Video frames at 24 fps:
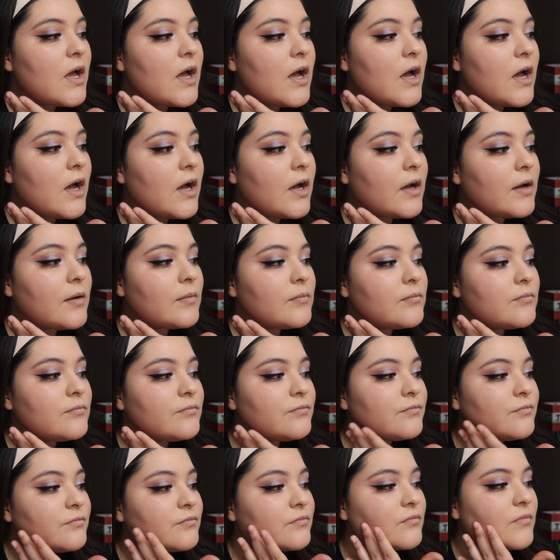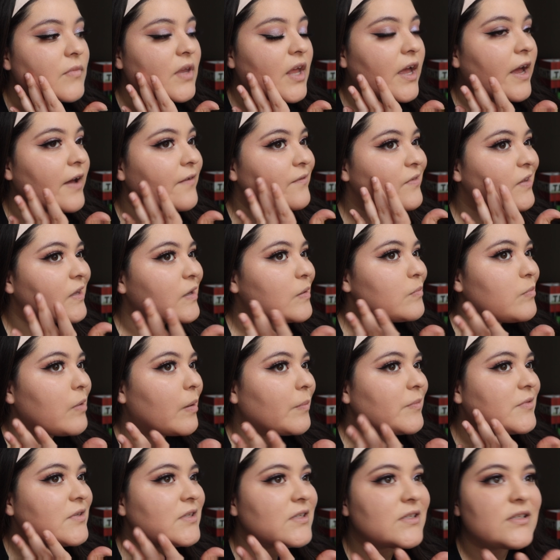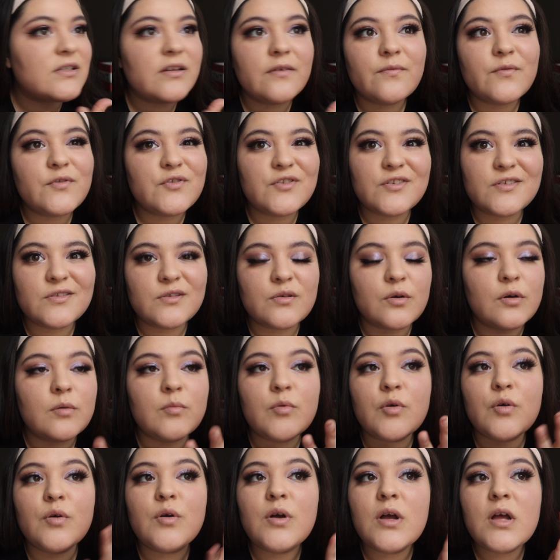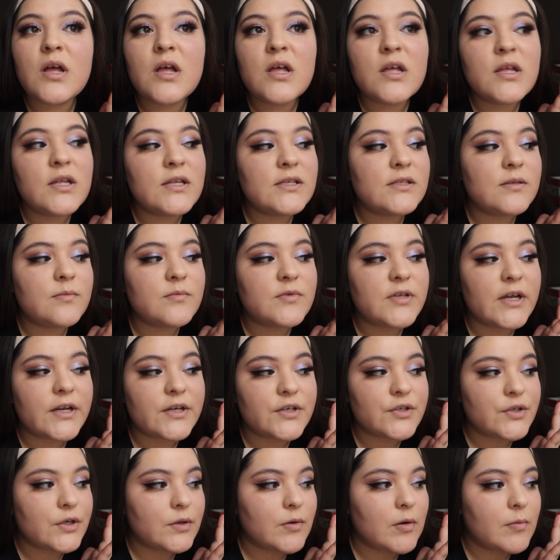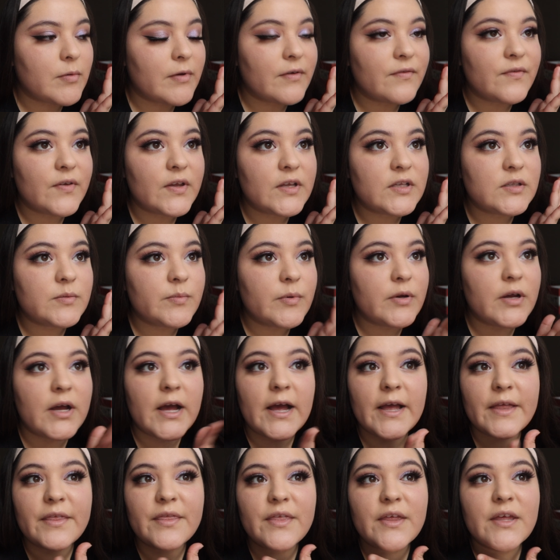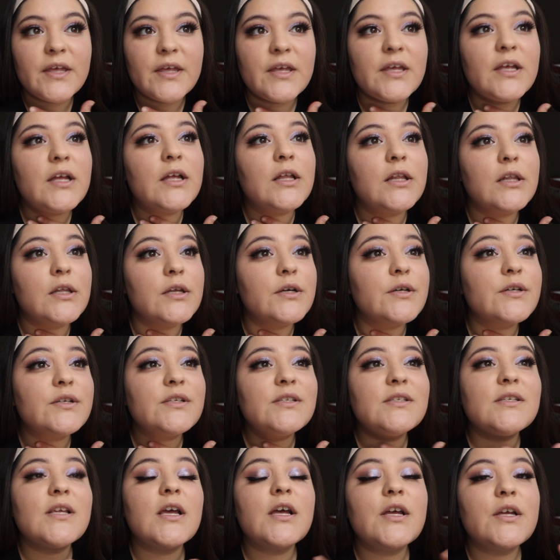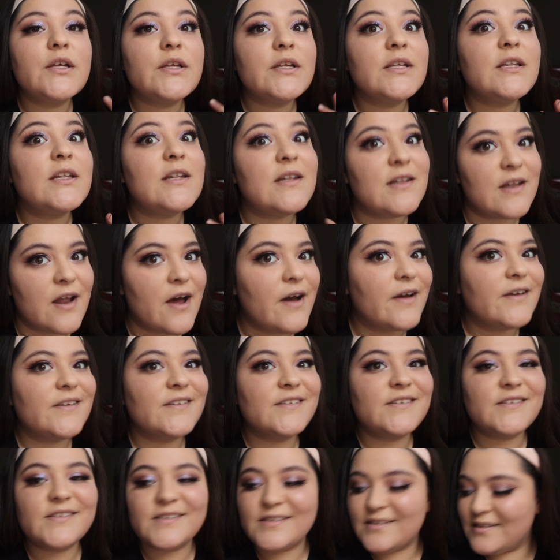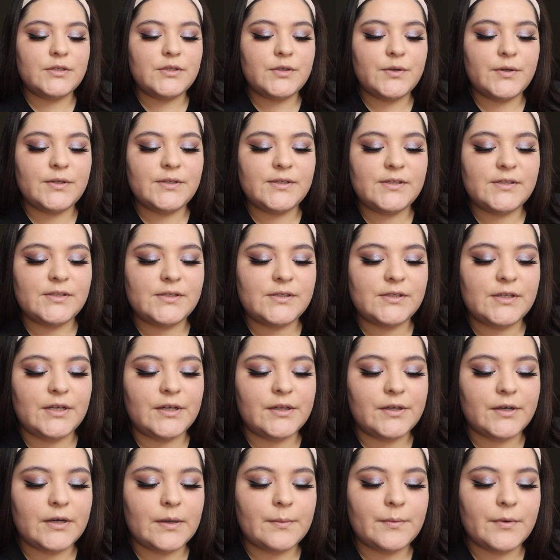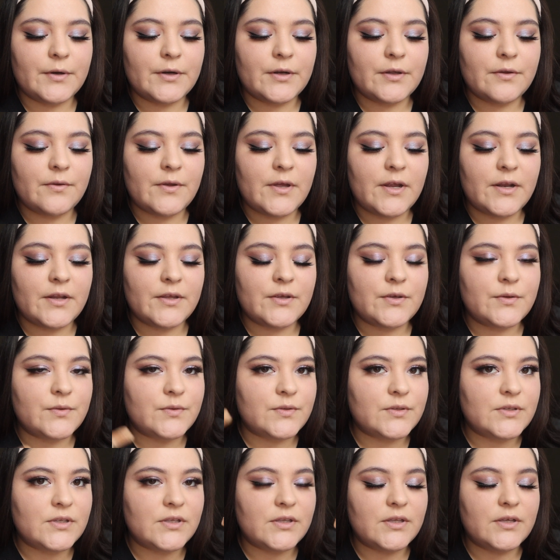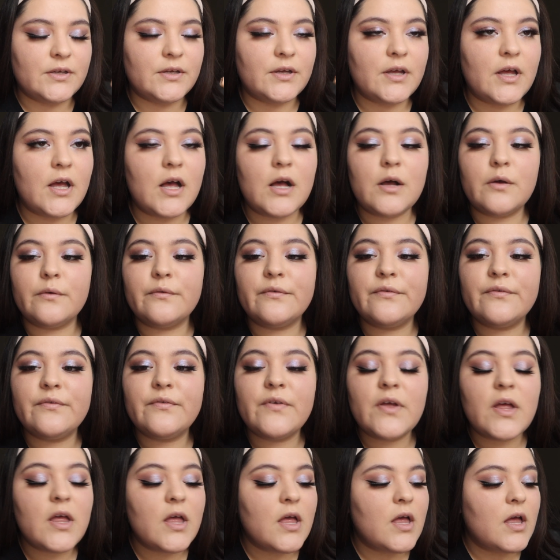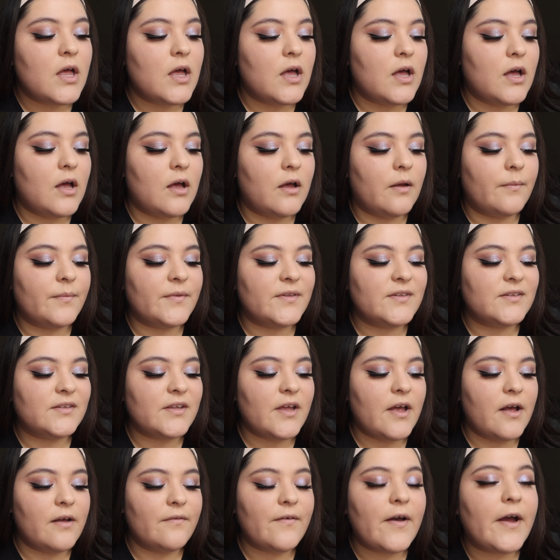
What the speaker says: I have like bumps and stuff, which is normal. Some texture on my face, but I think it looks nice. To concealer, I'm gonna go ahead and use the E.L.F. This is the E.L.F.